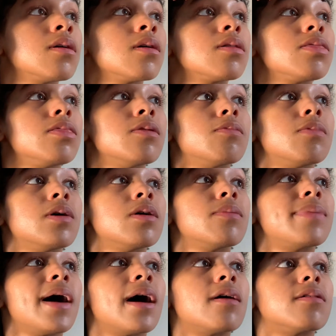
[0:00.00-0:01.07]
the
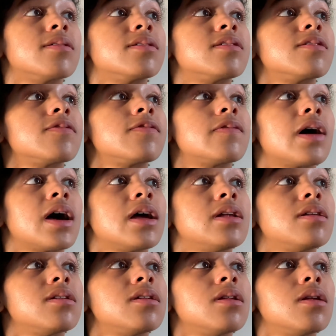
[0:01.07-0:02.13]
willpower to
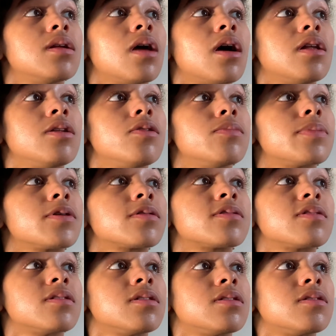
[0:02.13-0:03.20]
find a new
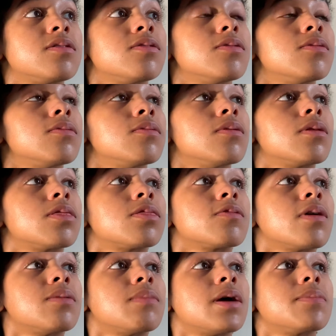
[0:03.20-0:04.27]
person to
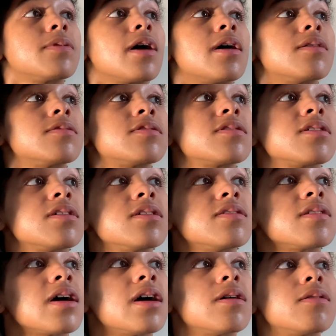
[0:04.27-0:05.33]
thread my brows because
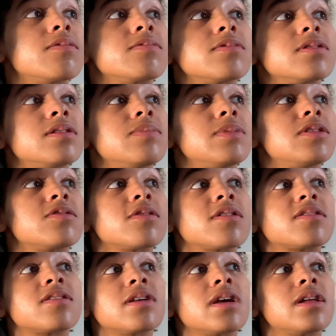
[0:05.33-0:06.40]
I don't really be
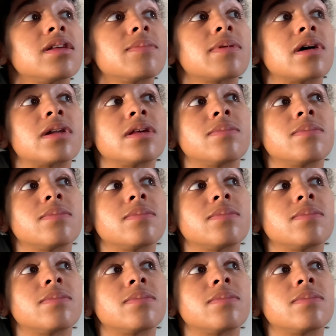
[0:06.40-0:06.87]
trusting anybody.